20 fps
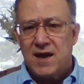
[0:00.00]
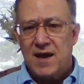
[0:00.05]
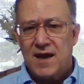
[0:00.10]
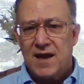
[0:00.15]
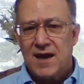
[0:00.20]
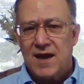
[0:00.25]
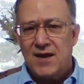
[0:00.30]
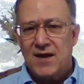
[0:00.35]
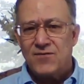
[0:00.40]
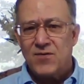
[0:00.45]

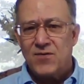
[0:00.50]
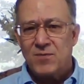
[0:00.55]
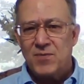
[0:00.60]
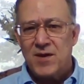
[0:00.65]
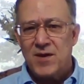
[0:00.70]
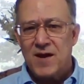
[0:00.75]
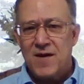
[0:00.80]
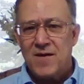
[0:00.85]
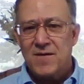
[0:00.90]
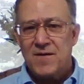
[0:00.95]
And from
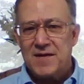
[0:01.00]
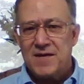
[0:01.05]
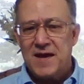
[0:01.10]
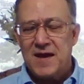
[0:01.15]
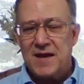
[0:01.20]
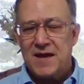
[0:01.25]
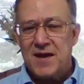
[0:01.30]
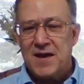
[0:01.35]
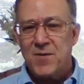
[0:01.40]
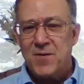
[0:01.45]
there,
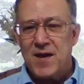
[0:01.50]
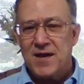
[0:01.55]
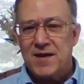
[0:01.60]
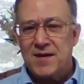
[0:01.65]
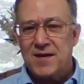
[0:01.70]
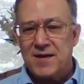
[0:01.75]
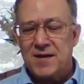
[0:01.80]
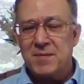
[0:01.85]
yeah, get ready.